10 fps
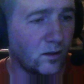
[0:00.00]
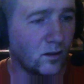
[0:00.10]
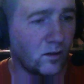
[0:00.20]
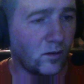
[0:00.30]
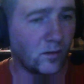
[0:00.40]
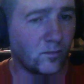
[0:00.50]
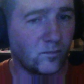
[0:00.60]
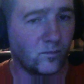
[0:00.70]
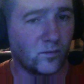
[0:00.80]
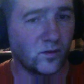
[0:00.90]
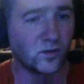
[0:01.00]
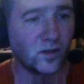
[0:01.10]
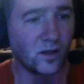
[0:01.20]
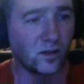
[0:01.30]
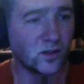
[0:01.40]
All right. So
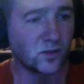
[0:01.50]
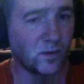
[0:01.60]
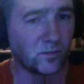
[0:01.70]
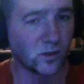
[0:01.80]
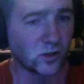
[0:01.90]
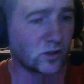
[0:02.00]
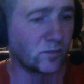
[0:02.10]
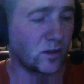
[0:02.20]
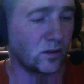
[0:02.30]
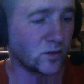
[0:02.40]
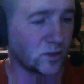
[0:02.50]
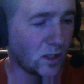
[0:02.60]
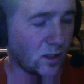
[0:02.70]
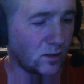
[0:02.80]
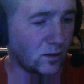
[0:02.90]
now that it is published, I'm going to close
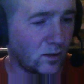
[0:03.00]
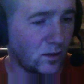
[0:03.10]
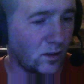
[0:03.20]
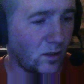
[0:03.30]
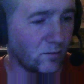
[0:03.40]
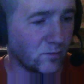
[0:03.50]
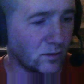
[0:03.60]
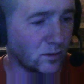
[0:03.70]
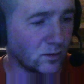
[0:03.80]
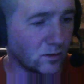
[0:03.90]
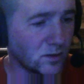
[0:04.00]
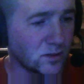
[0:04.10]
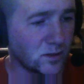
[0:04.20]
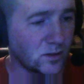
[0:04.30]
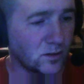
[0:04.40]
that. I'm going to click on
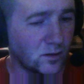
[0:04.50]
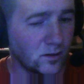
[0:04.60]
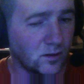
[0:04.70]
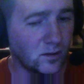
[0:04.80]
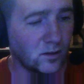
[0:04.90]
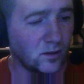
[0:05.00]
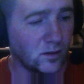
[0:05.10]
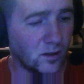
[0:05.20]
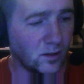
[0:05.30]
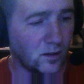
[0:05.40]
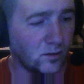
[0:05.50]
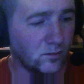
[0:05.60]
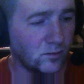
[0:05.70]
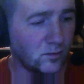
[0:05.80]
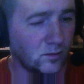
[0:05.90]
this, and
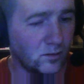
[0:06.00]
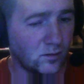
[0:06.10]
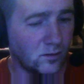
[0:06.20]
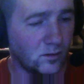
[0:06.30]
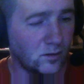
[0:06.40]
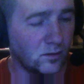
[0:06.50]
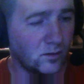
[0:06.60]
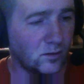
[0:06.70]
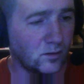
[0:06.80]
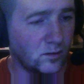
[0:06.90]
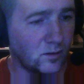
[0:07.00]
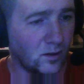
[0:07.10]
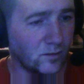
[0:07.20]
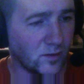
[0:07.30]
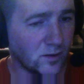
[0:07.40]
now
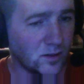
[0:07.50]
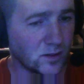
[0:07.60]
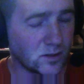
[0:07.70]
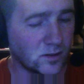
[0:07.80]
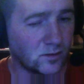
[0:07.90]
I've got this.